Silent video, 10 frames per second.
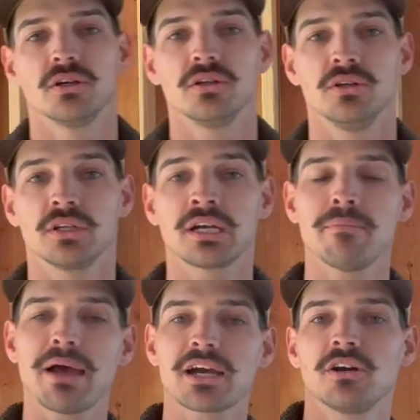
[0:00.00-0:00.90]
you'd come
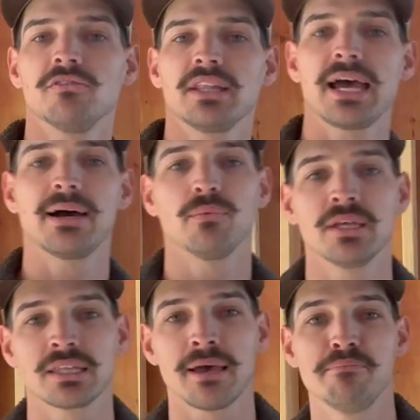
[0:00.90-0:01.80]
back over that
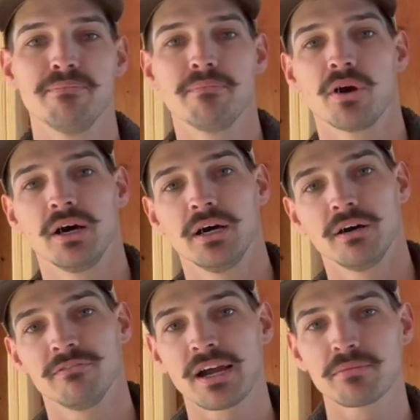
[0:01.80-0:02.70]
with a
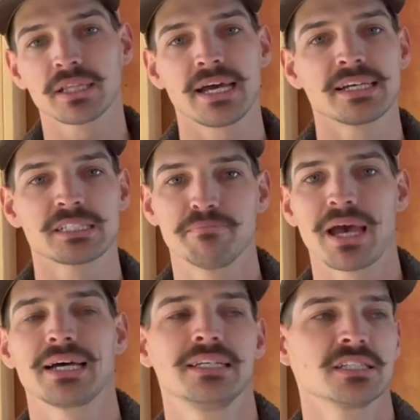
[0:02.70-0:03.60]
fiberglass
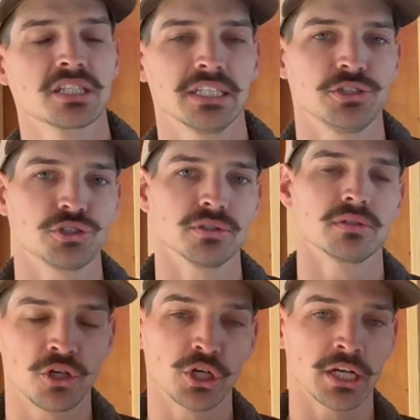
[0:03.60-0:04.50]
bat insulation.
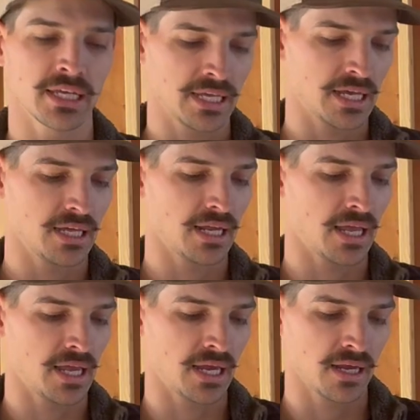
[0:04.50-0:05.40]
So you're going to get
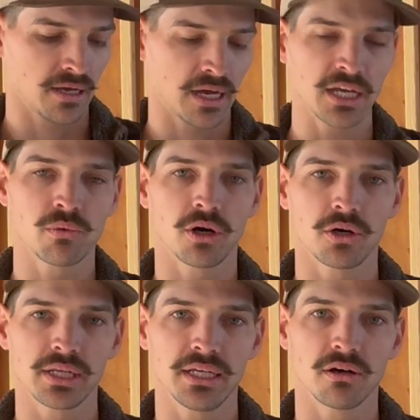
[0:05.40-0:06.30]
a high
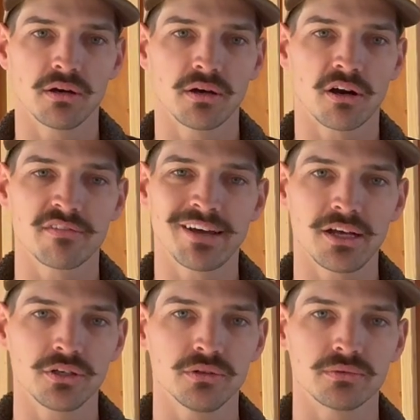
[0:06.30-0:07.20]
quality R
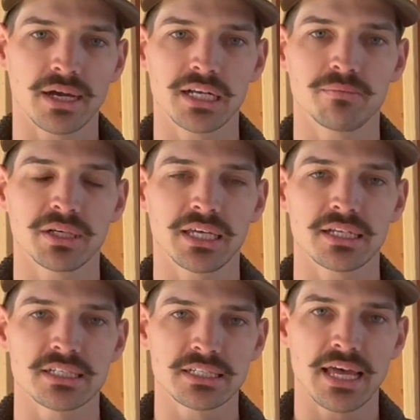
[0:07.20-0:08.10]
value right up
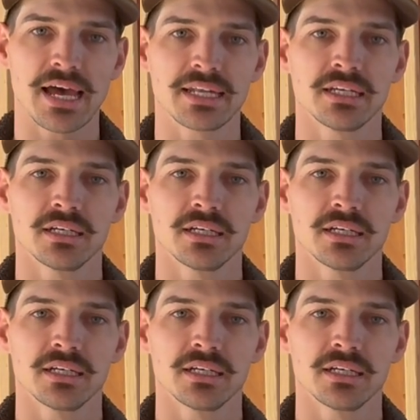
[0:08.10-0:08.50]
against that